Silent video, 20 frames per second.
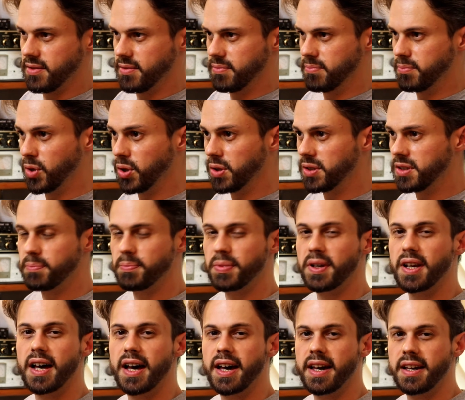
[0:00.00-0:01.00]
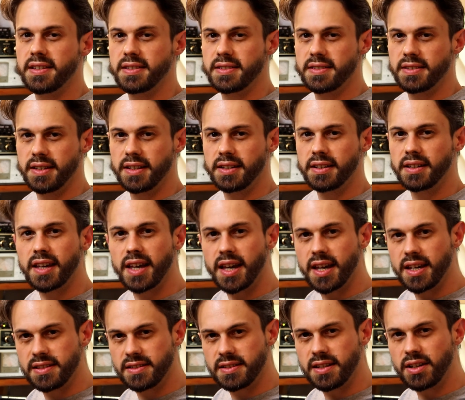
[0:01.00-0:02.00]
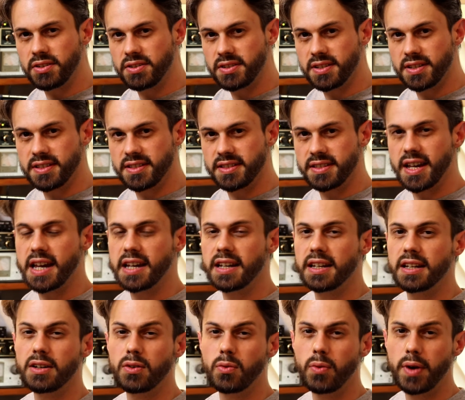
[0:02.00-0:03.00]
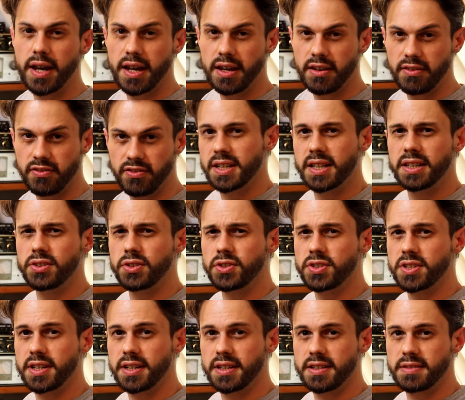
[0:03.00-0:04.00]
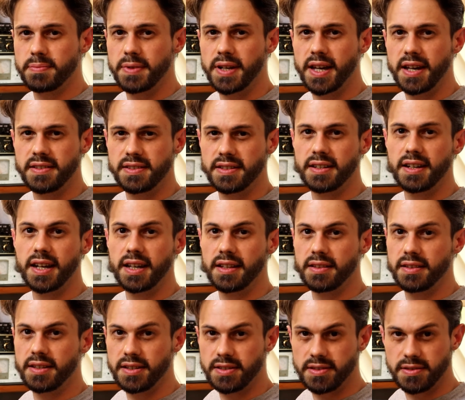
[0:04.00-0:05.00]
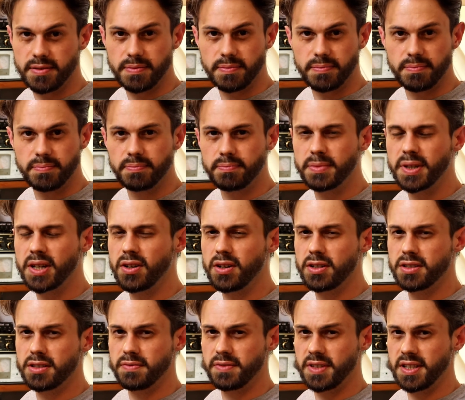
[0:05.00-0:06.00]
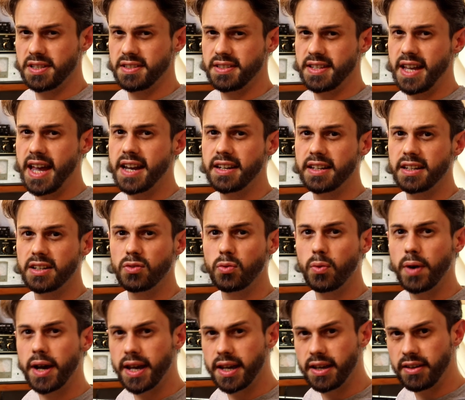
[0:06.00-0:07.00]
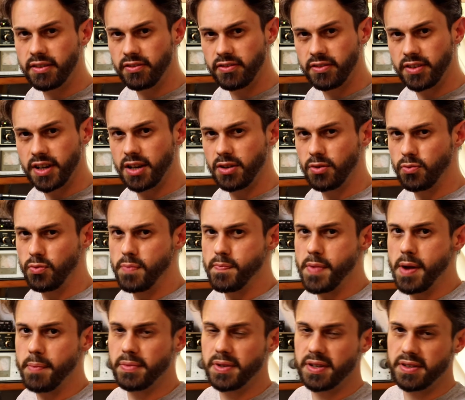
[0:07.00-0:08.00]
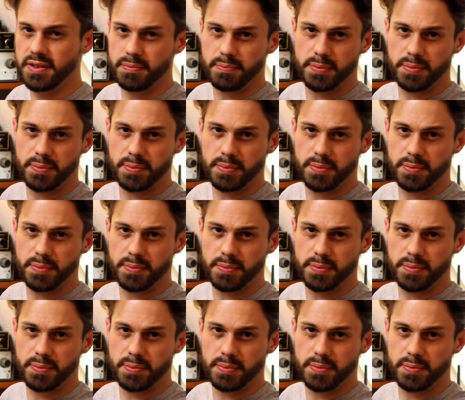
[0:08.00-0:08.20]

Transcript: multiplies in case there is a standing wave. The literature explains it like this. Because of the standing wave, remember the